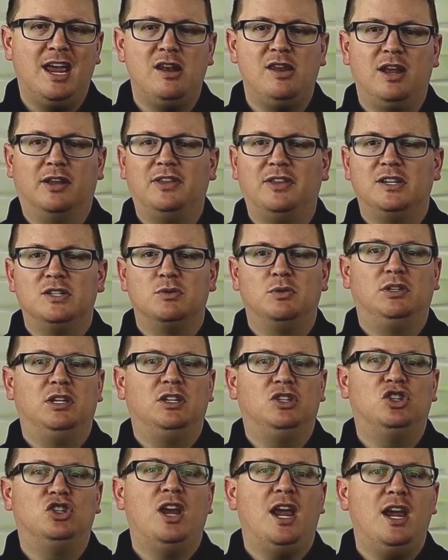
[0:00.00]
and nothing's
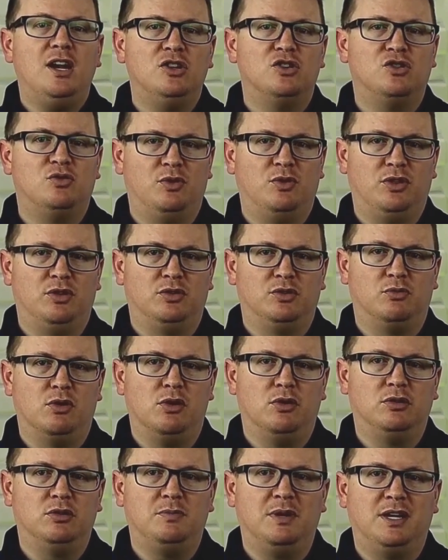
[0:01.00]
really changed with
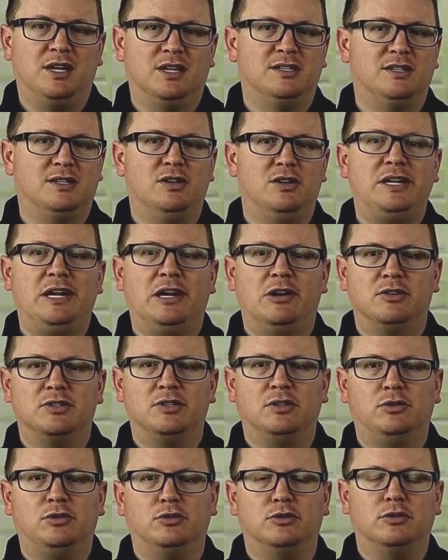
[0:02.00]
those rows because they're
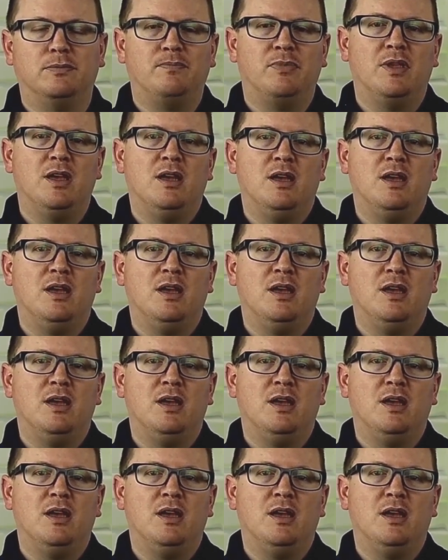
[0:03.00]
years old.